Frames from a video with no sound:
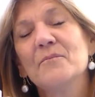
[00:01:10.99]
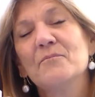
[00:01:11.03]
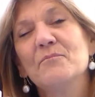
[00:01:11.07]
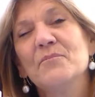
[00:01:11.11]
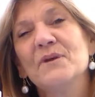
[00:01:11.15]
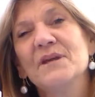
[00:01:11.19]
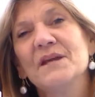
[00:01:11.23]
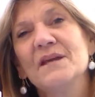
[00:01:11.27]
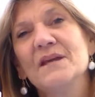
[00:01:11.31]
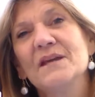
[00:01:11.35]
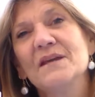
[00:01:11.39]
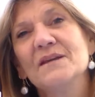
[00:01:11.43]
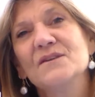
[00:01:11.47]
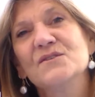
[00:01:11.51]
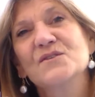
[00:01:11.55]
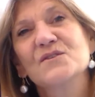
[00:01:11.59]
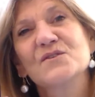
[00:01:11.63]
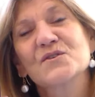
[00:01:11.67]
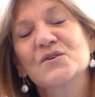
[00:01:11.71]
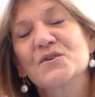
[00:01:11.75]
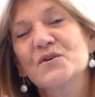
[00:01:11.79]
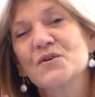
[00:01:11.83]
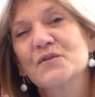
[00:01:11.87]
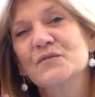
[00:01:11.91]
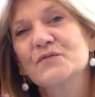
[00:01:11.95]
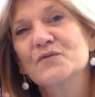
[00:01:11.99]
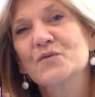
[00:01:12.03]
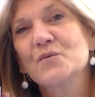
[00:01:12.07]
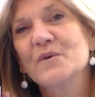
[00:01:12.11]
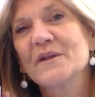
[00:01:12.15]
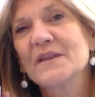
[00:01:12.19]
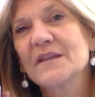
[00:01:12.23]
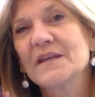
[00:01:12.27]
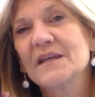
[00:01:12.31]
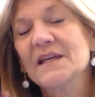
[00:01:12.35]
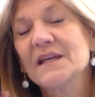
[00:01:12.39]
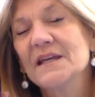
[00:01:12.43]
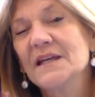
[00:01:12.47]
be served with
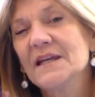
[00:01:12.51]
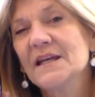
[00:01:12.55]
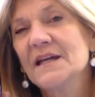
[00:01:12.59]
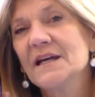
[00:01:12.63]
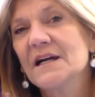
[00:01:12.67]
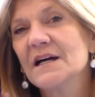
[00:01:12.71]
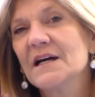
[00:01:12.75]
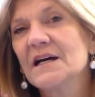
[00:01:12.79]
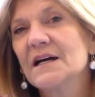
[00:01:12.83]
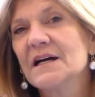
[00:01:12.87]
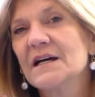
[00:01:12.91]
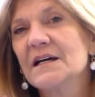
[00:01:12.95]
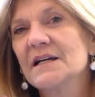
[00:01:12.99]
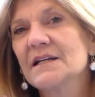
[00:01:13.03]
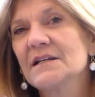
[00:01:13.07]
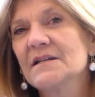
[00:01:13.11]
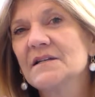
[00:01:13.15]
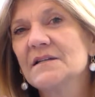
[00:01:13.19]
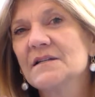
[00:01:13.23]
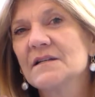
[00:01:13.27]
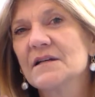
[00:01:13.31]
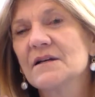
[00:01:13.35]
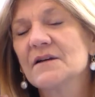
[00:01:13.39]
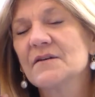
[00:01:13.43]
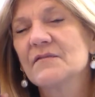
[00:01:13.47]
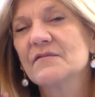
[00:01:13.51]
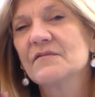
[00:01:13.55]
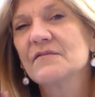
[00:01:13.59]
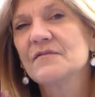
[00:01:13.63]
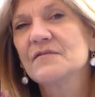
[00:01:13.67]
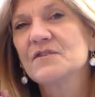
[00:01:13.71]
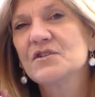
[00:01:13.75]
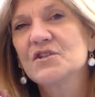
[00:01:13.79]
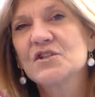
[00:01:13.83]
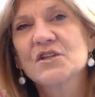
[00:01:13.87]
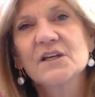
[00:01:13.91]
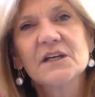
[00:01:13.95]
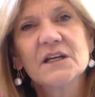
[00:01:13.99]
any kind of
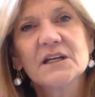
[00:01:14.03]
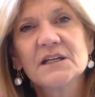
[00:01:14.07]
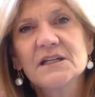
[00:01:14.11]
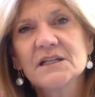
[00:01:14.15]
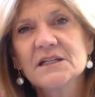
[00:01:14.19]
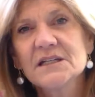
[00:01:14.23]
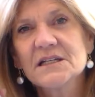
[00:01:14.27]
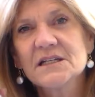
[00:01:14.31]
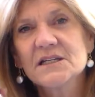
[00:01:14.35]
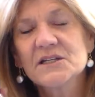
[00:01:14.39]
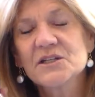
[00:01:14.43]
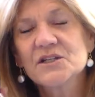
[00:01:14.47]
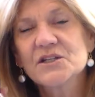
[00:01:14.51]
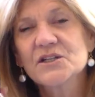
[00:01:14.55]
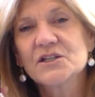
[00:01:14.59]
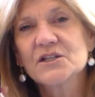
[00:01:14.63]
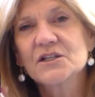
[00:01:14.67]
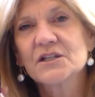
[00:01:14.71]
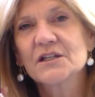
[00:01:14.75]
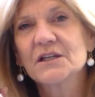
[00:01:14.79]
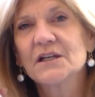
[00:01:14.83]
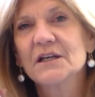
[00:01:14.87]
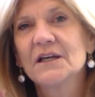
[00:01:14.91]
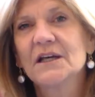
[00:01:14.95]
chicken dish